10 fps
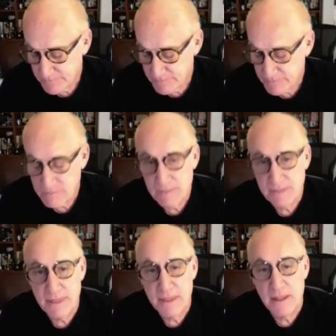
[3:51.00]

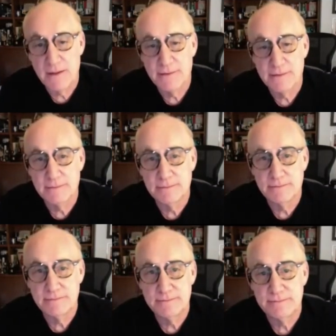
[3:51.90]

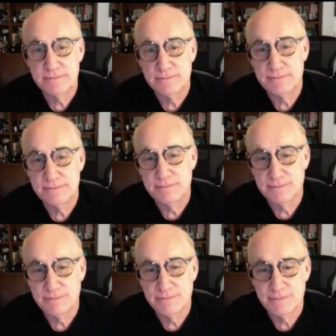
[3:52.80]

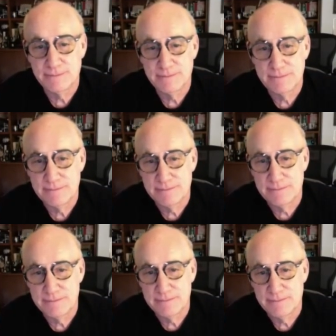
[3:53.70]

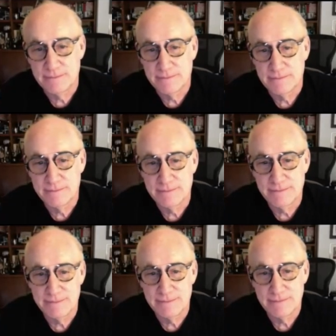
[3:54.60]

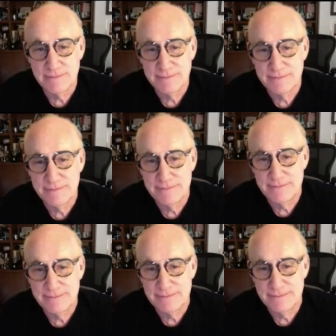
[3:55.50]

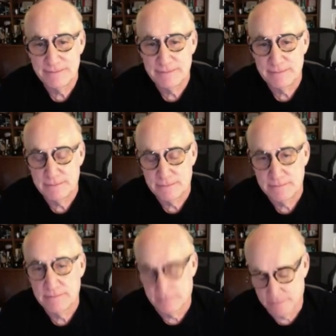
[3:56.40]

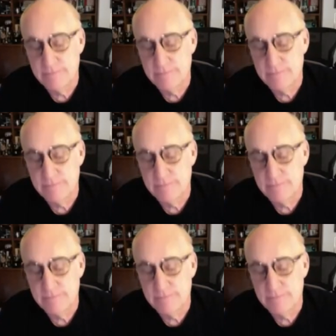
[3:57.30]
The person shown says nothing.